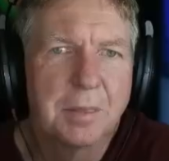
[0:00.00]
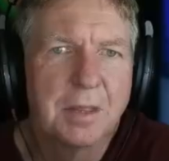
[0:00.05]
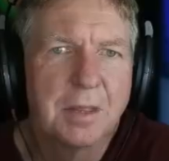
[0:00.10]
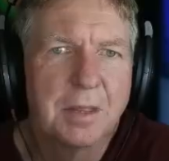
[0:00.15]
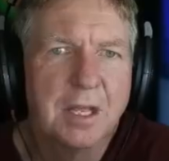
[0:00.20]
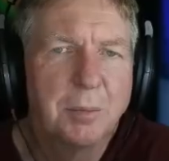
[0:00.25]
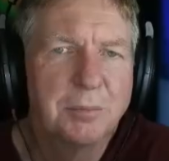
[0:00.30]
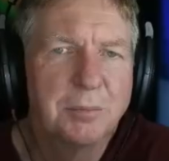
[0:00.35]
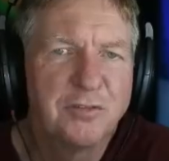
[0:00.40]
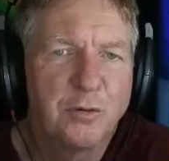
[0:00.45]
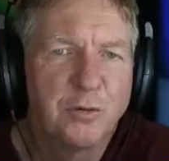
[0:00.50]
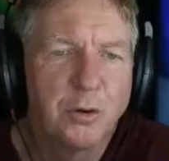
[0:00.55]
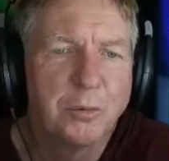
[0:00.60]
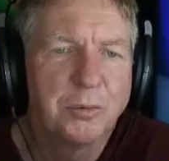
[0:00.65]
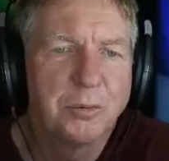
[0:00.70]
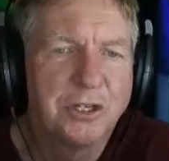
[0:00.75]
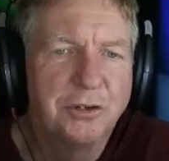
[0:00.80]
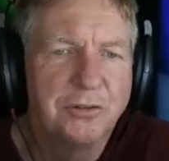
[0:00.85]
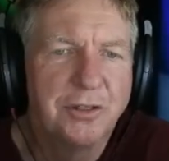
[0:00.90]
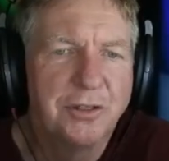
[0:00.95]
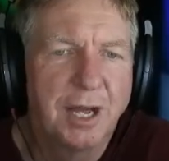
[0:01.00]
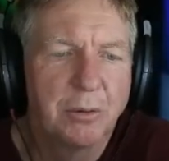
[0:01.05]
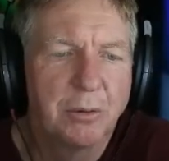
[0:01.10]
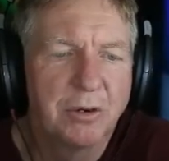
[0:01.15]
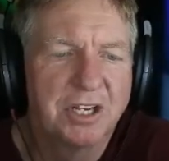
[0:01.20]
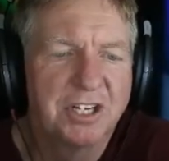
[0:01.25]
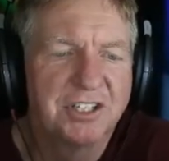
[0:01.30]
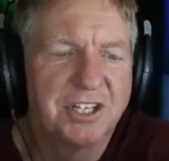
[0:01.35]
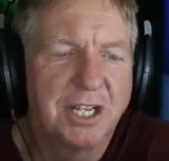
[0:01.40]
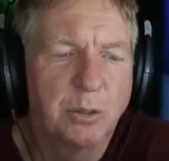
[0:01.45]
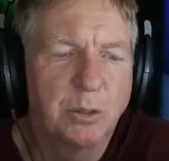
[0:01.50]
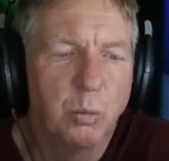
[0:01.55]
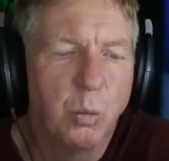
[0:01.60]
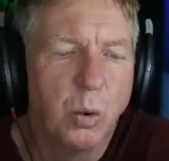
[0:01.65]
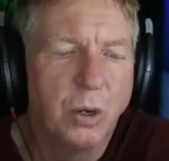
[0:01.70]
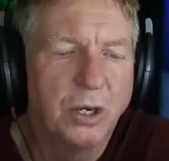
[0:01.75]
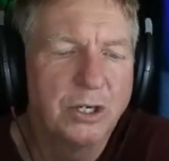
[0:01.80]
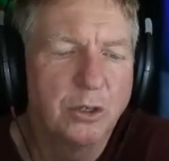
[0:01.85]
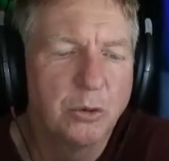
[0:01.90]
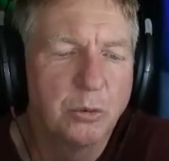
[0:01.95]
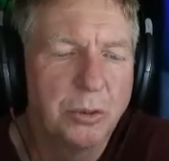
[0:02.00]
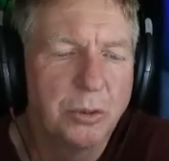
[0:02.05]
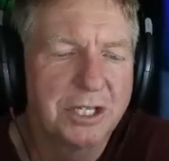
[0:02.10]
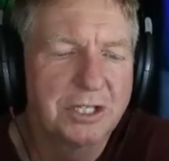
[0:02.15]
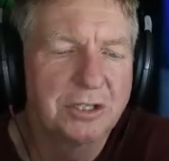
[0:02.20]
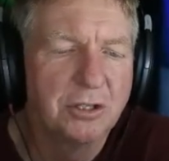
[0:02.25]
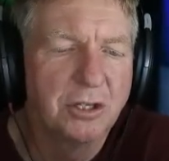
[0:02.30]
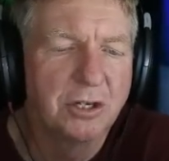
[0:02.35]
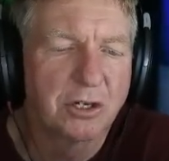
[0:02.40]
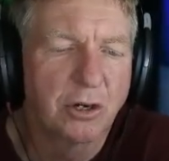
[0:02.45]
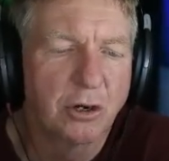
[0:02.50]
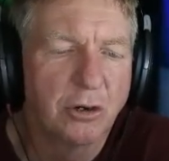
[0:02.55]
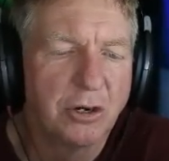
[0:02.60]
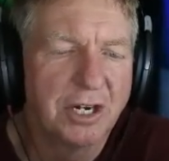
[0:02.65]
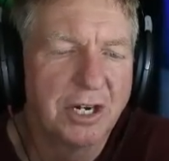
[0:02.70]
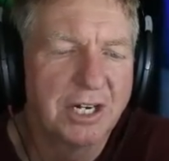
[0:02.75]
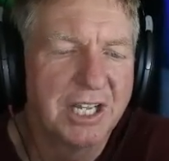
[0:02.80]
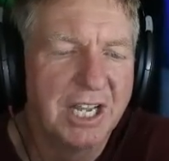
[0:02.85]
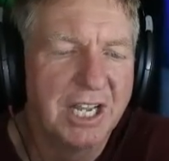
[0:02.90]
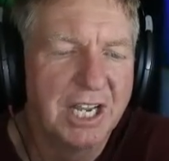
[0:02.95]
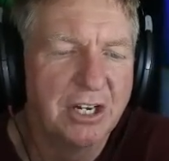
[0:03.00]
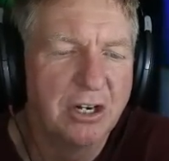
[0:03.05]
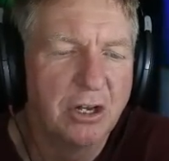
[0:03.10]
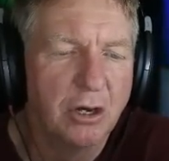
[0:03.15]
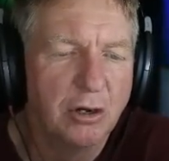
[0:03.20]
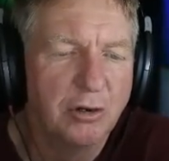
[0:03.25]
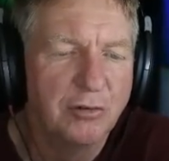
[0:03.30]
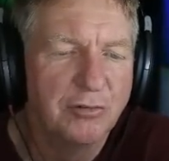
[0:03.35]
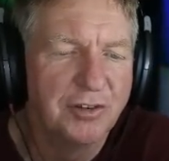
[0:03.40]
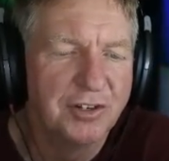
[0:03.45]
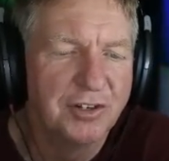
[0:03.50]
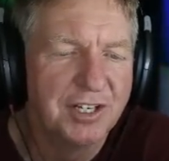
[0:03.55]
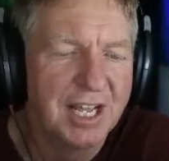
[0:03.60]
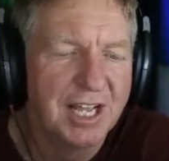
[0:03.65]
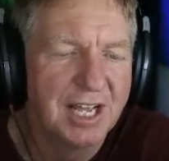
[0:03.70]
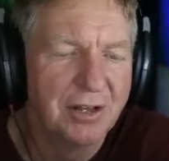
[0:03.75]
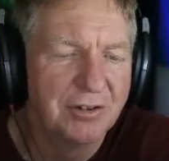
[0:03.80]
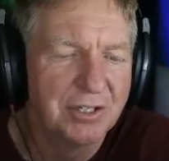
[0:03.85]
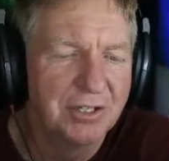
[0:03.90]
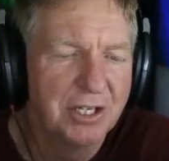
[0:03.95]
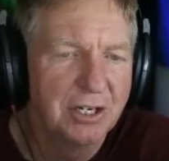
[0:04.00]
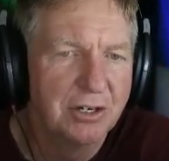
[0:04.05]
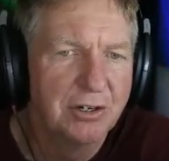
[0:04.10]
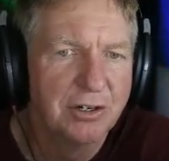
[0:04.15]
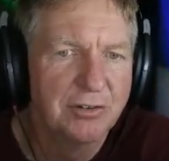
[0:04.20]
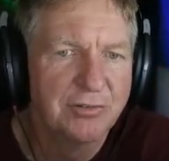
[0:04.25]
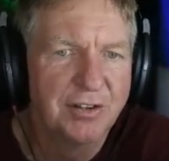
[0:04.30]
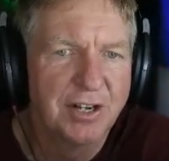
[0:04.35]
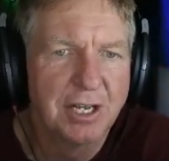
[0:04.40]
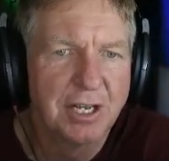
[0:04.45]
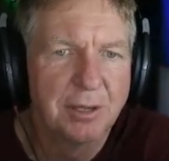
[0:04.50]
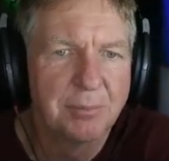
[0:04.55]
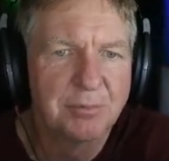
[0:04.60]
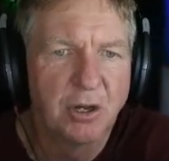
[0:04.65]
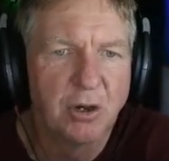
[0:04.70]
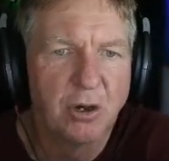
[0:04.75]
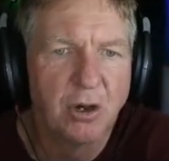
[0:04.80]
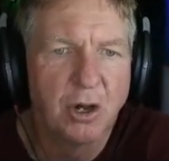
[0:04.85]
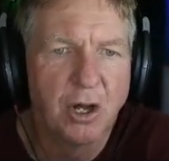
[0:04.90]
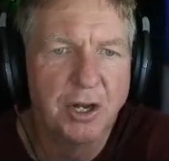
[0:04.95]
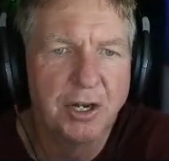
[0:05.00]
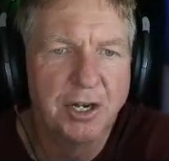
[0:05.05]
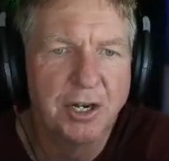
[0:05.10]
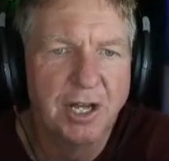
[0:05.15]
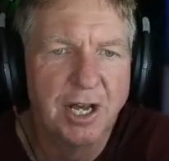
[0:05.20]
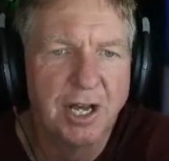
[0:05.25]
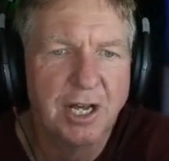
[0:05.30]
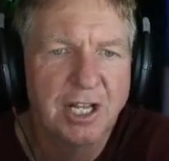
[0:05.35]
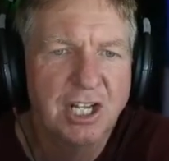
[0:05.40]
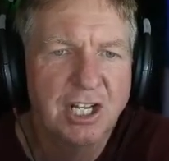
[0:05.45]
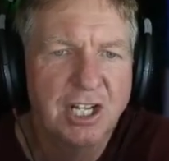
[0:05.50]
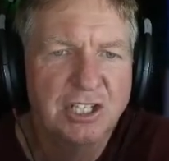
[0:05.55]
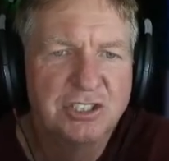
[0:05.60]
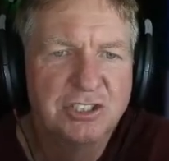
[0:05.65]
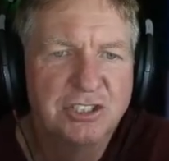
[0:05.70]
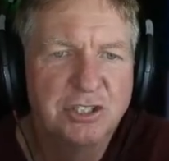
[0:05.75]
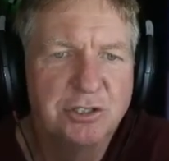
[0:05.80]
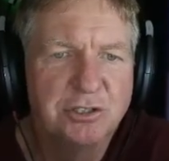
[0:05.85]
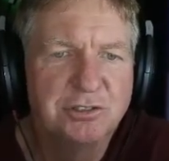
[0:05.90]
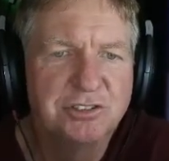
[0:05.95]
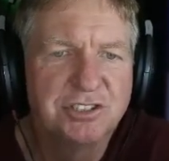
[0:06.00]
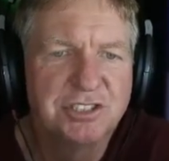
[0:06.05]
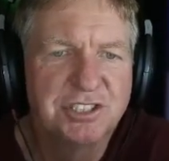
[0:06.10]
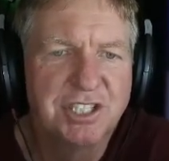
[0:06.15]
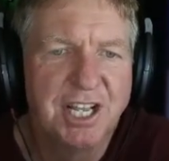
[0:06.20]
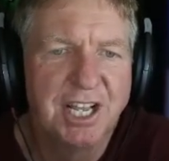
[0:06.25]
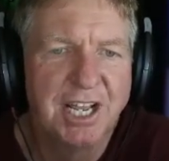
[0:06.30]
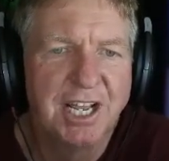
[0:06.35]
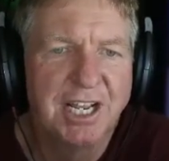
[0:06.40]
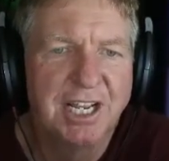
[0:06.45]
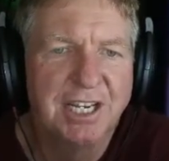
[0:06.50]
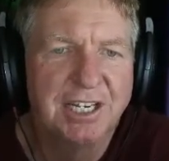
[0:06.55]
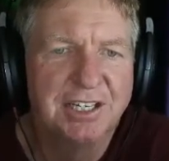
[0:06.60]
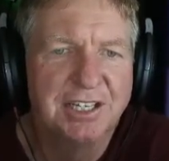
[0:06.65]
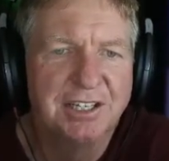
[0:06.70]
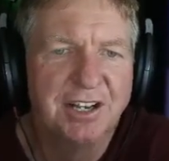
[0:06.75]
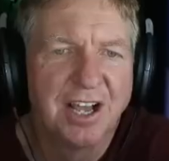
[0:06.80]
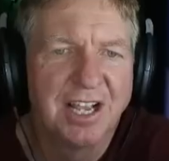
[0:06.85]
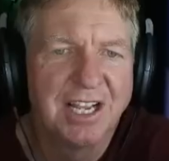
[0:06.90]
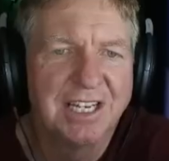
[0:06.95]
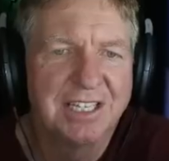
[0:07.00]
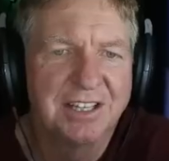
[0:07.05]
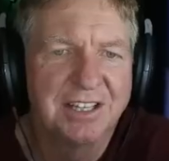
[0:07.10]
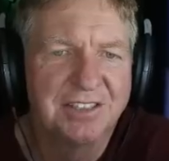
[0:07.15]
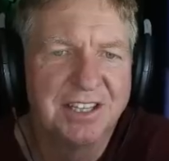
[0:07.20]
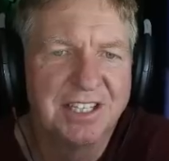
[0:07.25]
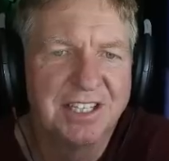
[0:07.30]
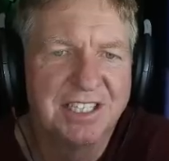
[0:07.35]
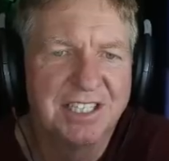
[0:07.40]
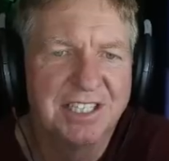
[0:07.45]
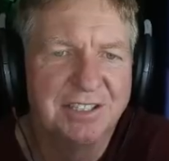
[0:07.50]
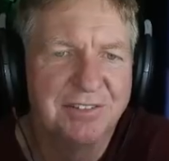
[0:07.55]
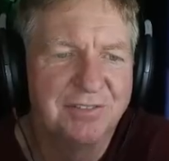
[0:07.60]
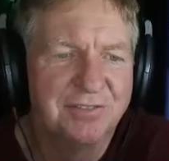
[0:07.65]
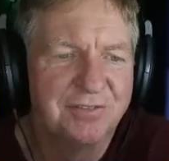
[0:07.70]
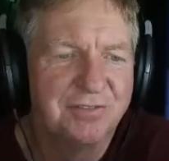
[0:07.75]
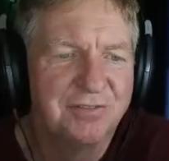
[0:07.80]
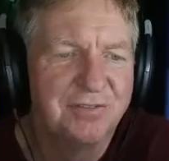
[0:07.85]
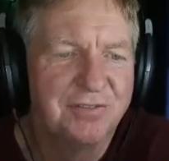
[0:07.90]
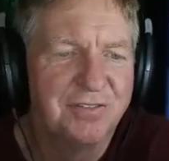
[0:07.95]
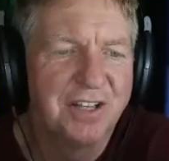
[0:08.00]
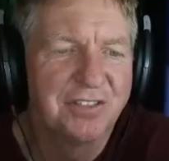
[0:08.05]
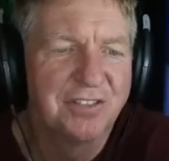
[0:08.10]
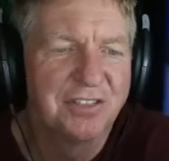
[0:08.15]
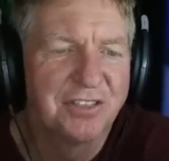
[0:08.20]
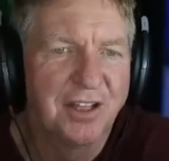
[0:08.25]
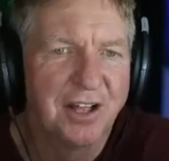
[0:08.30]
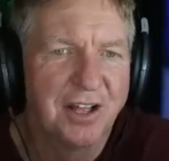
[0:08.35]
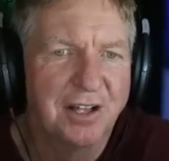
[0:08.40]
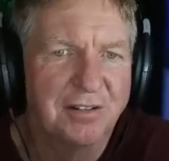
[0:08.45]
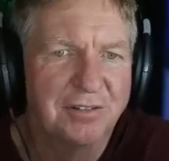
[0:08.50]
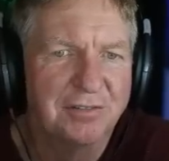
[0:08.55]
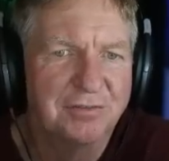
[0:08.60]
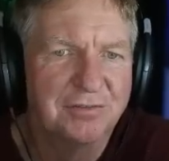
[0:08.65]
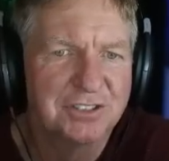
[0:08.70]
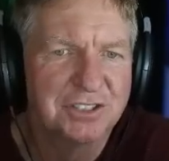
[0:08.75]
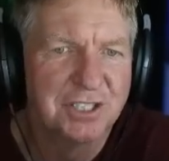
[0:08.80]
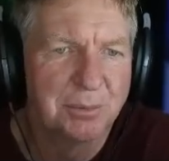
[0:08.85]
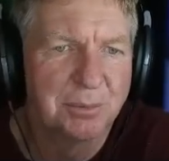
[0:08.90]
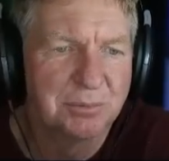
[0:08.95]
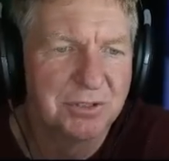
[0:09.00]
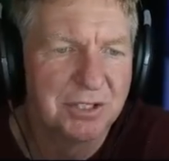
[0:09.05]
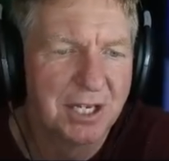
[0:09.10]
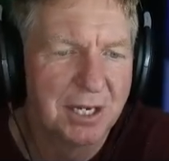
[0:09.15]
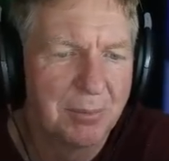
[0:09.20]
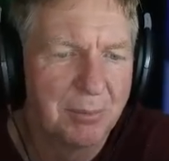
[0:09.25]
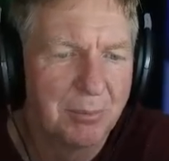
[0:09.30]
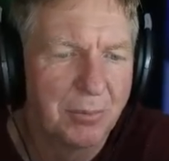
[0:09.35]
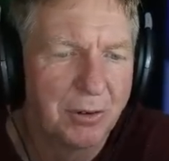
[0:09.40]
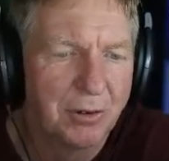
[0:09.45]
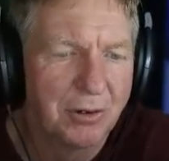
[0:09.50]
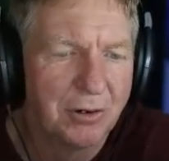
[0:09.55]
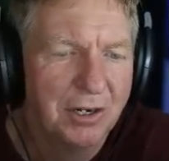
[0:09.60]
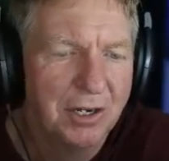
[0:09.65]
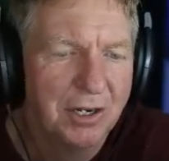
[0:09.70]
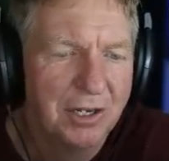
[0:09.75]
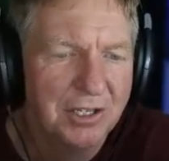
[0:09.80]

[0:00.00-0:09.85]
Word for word: But before we do that, we're going to take one quick look. Hurricane Jova down here developed on uh, Tuesday night, the 5th of September.